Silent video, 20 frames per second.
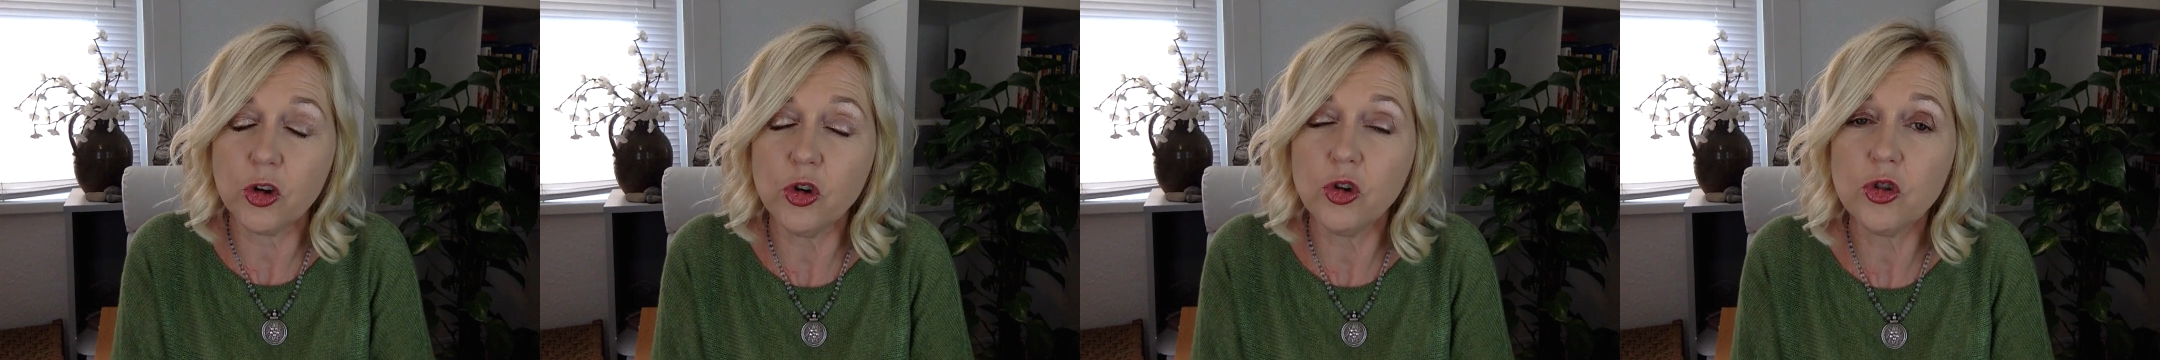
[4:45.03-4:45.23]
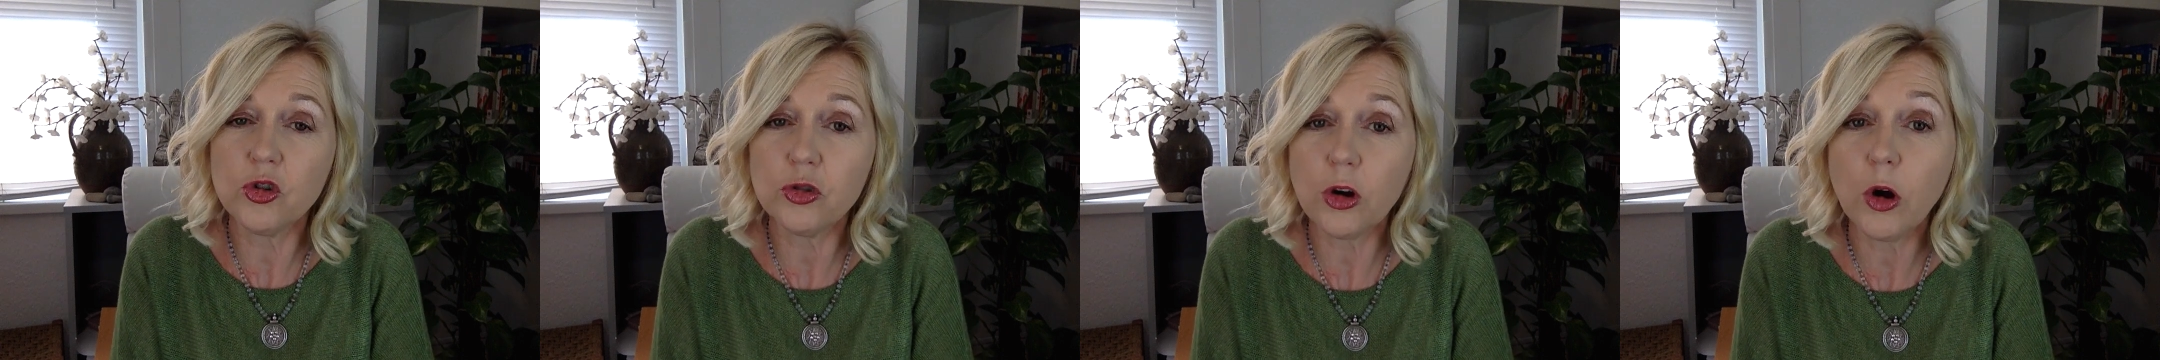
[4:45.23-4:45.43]

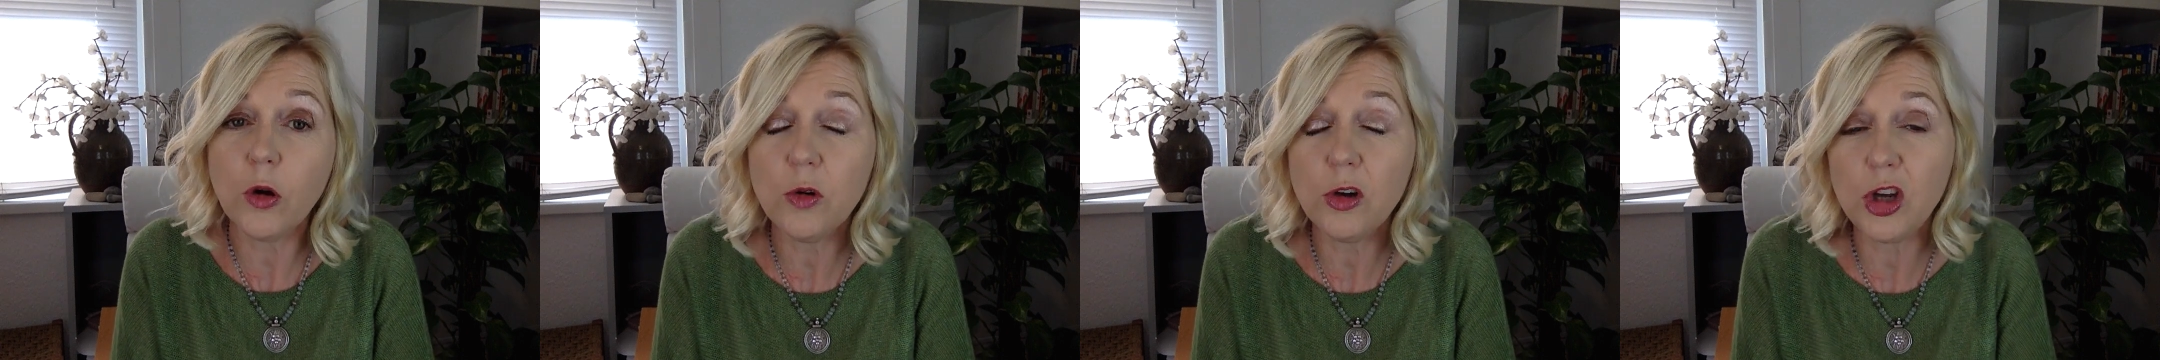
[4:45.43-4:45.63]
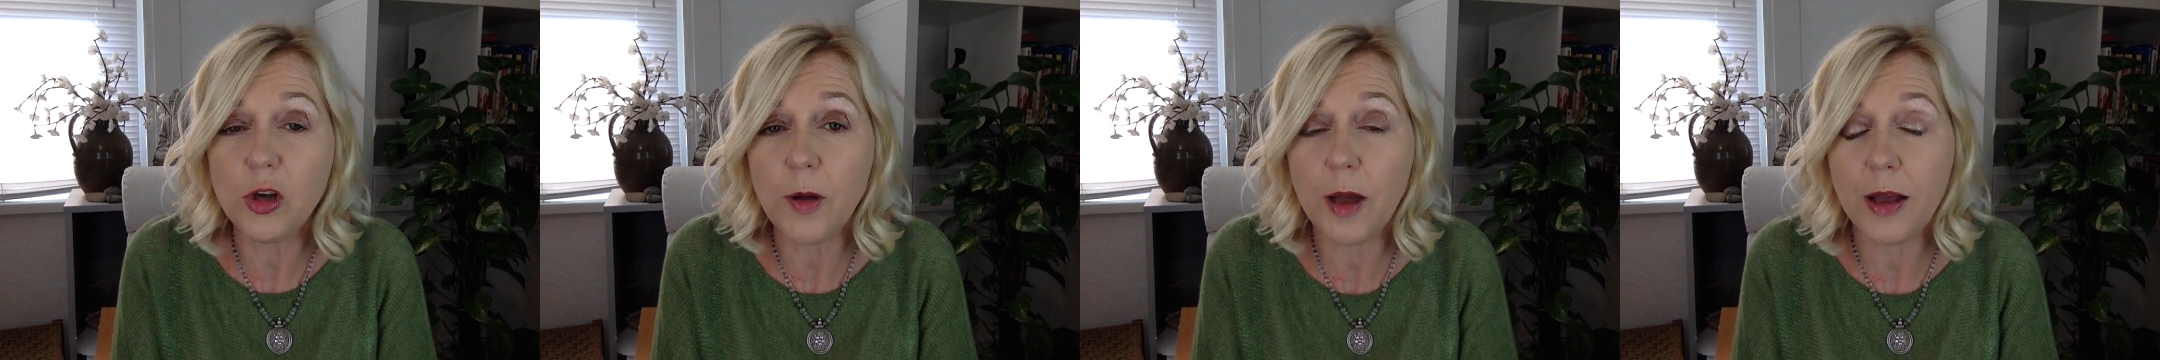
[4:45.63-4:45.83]

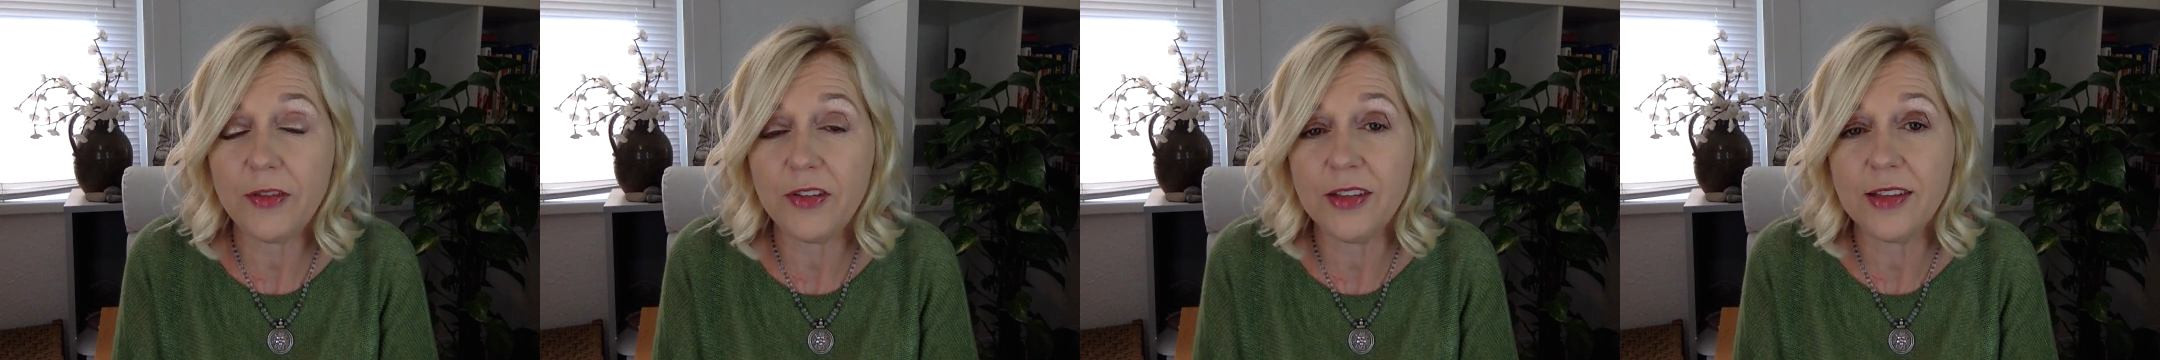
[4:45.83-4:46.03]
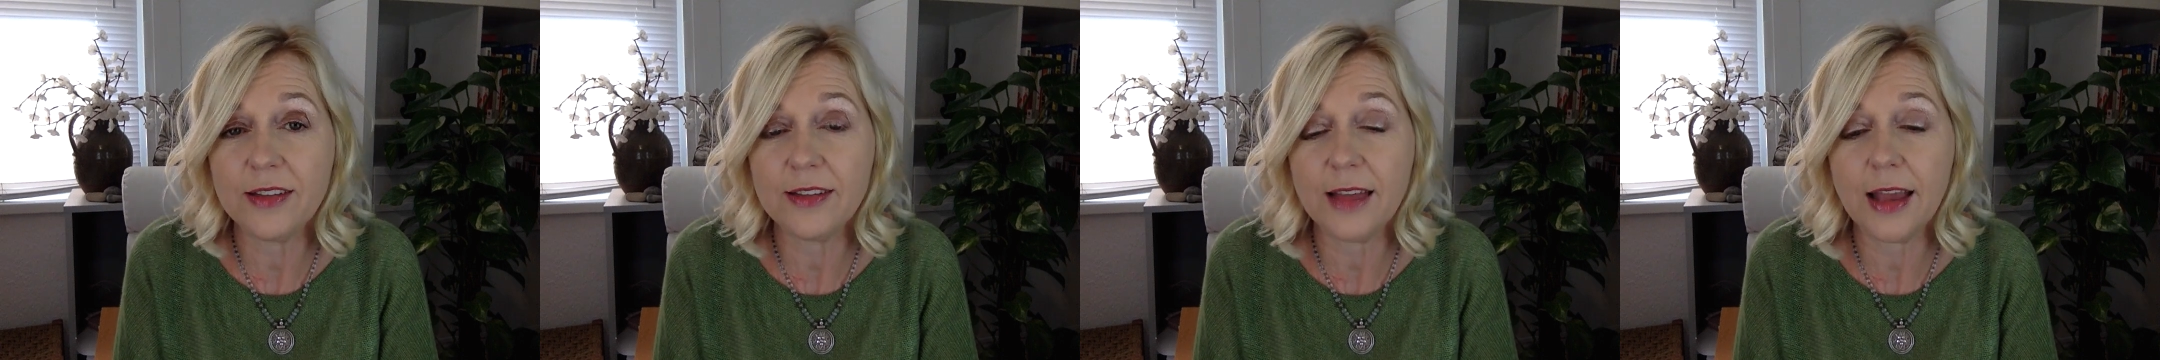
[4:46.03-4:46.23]
control you
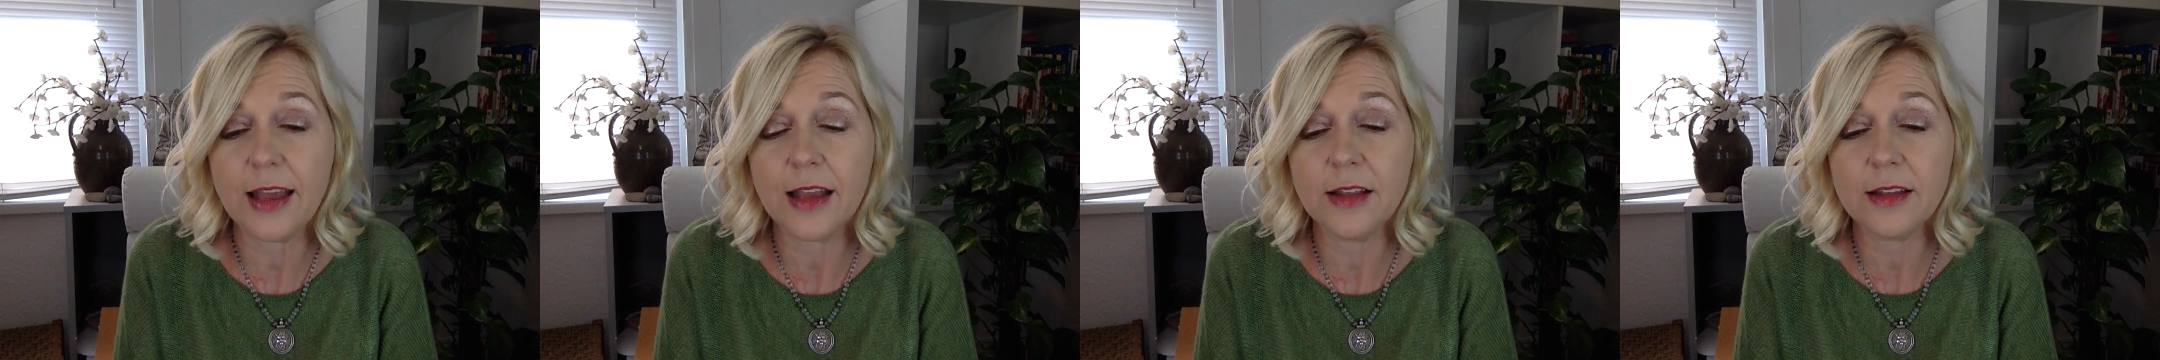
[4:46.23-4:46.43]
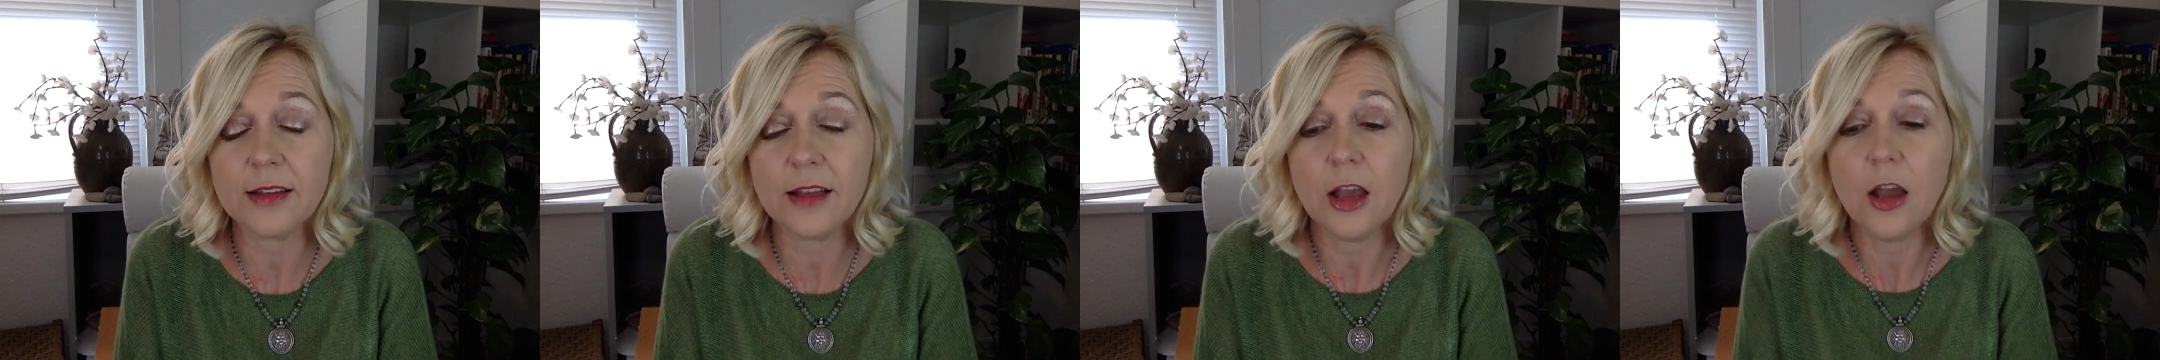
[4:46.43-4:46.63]
have in
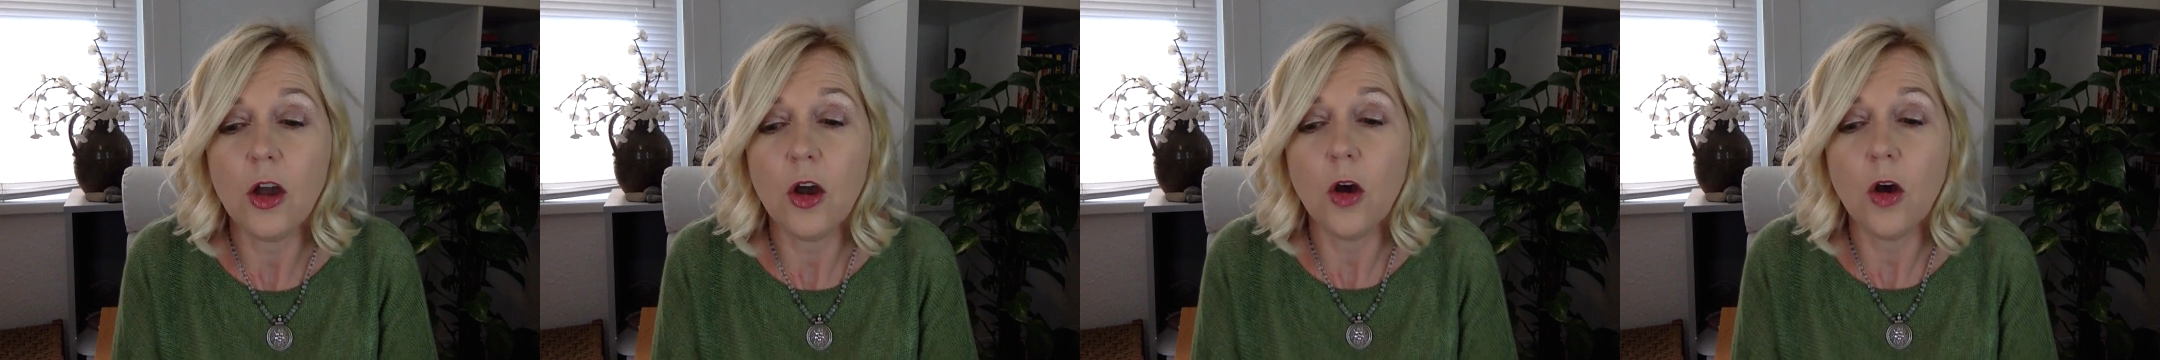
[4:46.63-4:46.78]
sales